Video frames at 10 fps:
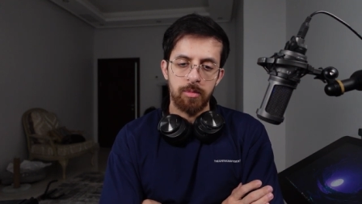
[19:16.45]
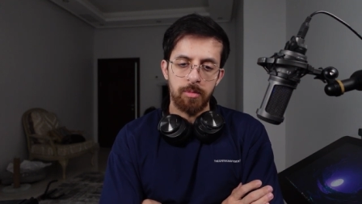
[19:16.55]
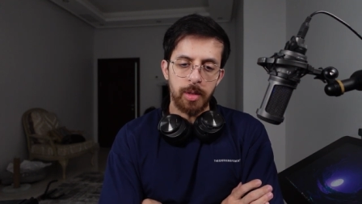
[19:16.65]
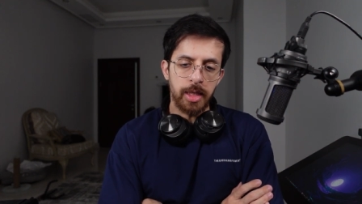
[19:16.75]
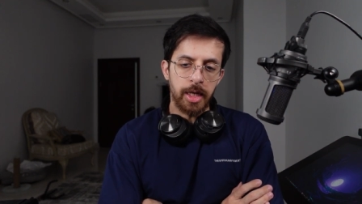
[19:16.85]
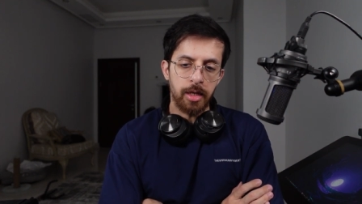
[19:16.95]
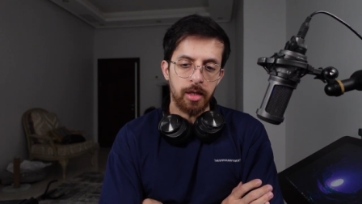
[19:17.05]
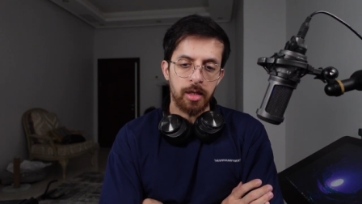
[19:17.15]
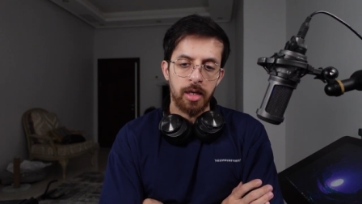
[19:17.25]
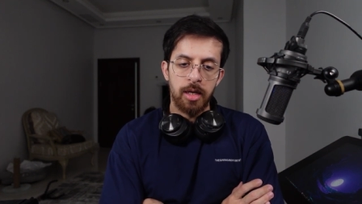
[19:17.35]

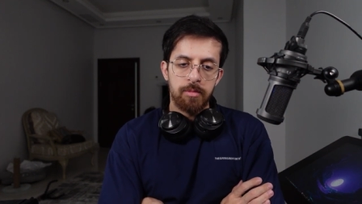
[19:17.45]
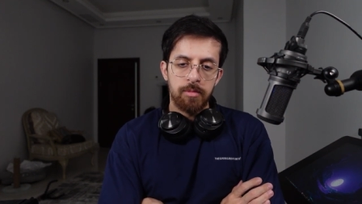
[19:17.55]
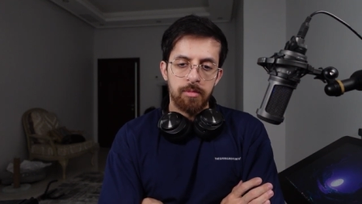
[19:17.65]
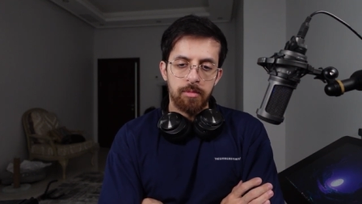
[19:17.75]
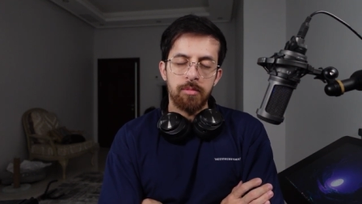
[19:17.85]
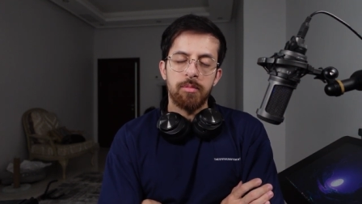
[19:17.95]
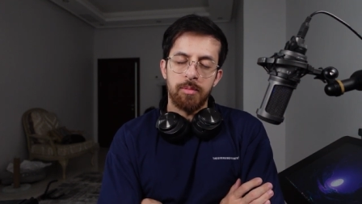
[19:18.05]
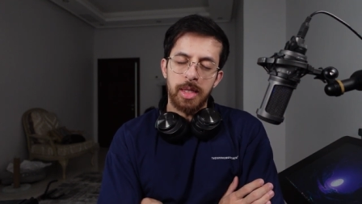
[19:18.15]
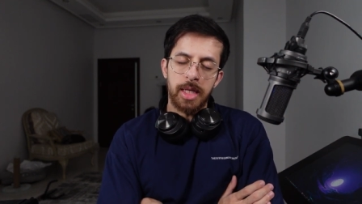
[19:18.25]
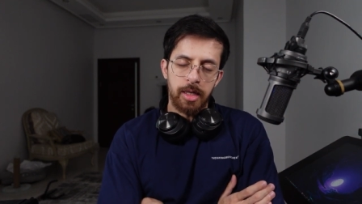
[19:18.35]
Meaning,
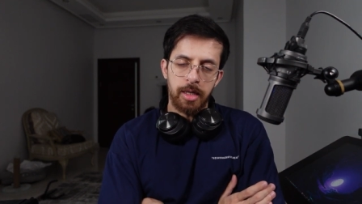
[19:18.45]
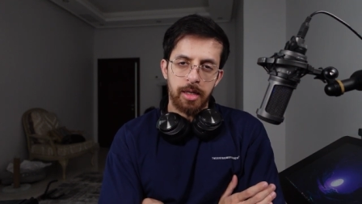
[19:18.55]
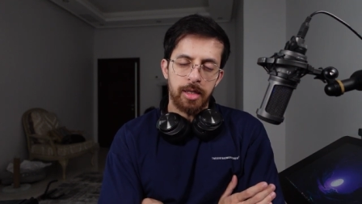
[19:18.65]
meaning.